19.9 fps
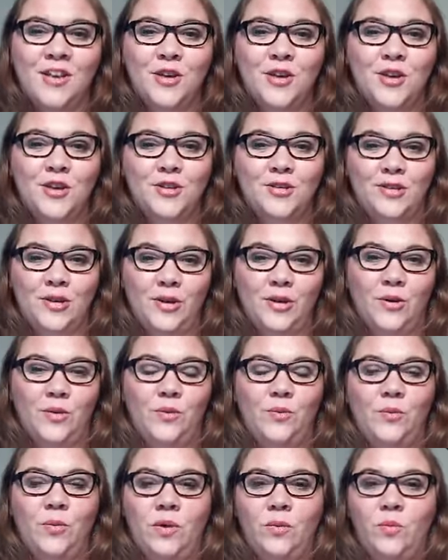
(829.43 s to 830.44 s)
So
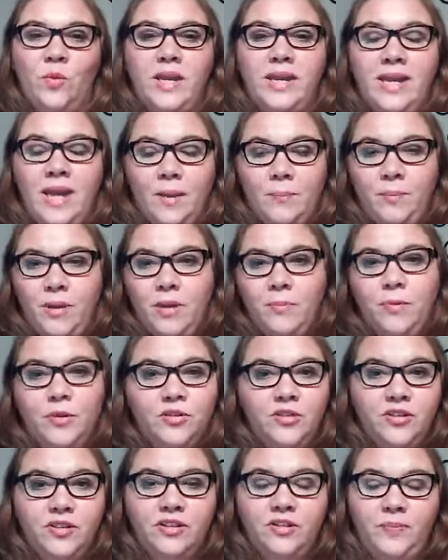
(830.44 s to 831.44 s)
when we get people
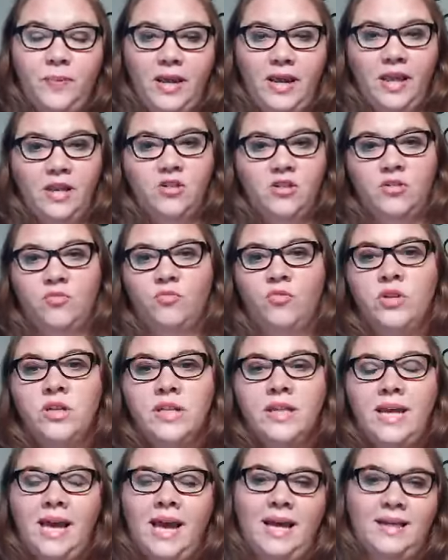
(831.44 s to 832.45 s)
to this page, it
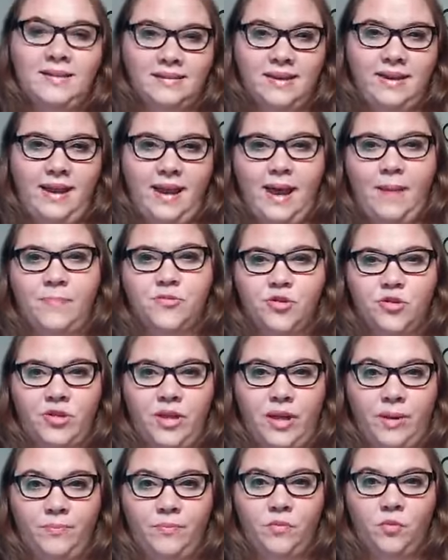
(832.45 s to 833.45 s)
really has to capture
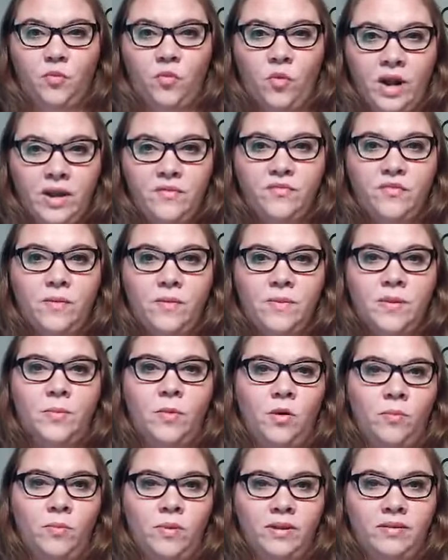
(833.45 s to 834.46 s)
them right from the
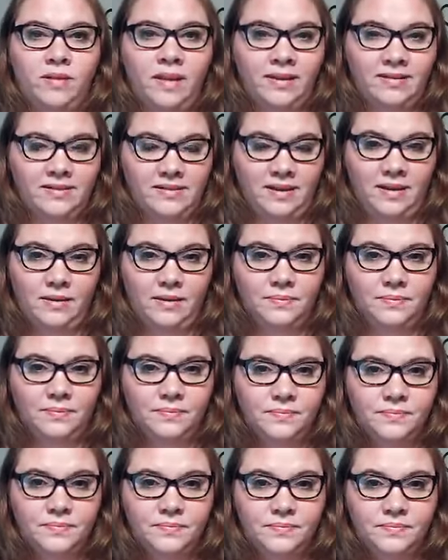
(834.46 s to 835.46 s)
moment they see it.
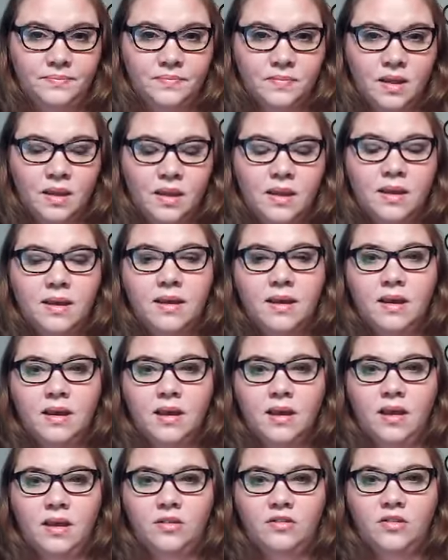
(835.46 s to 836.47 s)

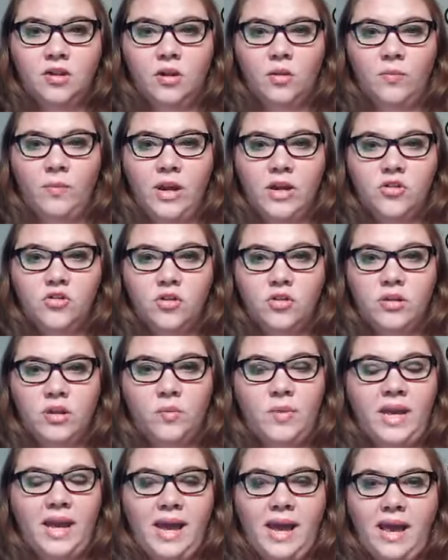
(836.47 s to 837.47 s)
So make sure that
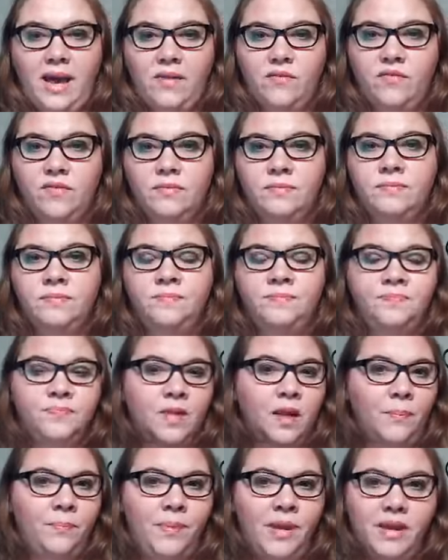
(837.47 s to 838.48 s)
we have
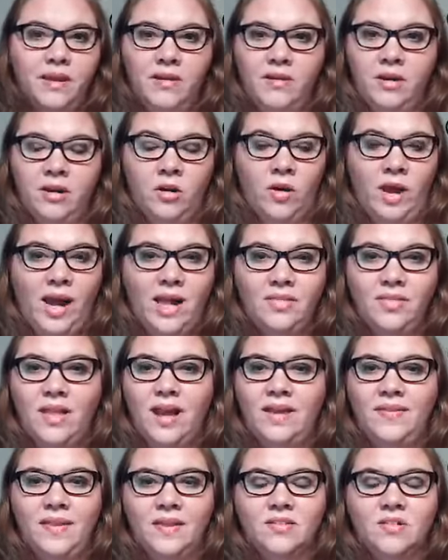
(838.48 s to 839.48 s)
a big,
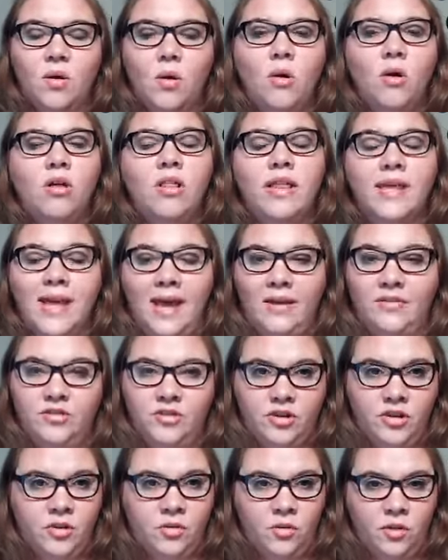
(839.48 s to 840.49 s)
headline that's calling out to
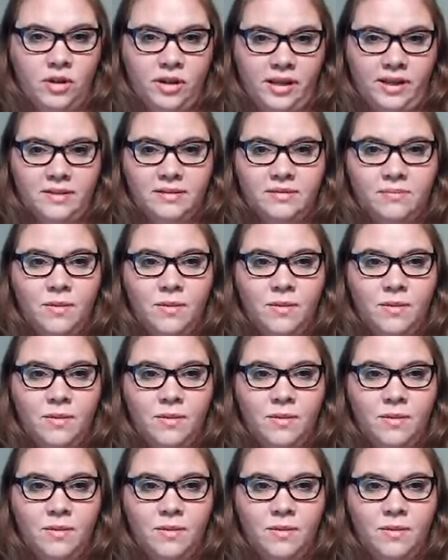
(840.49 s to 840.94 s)
your audience.